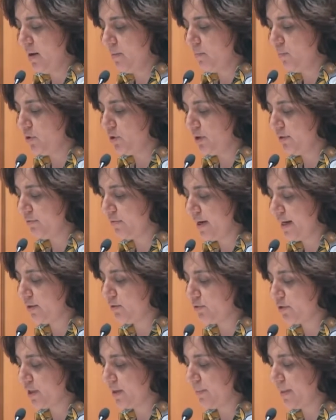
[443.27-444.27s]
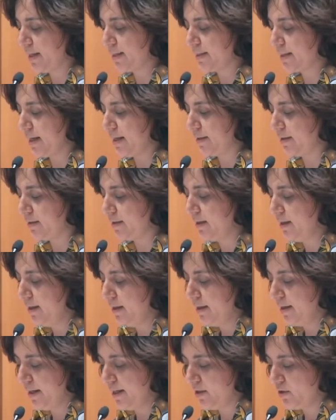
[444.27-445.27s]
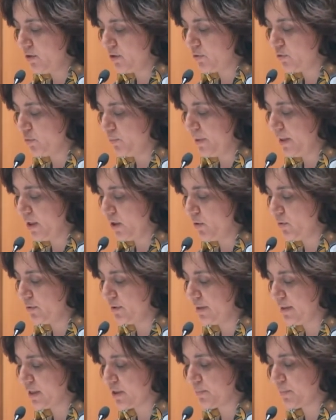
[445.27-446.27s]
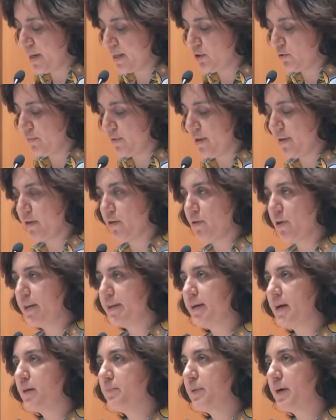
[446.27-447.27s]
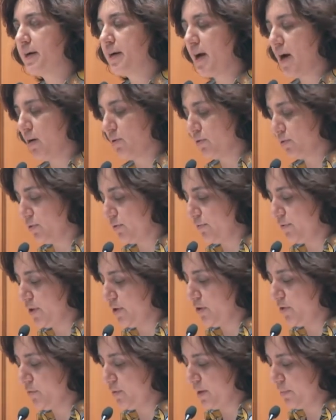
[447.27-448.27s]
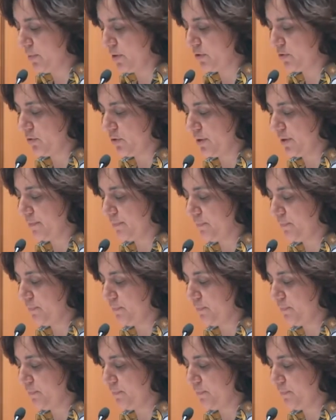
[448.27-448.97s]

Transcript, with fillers: modified to some extent in order to be included as part of the theoretical background of the new repertory.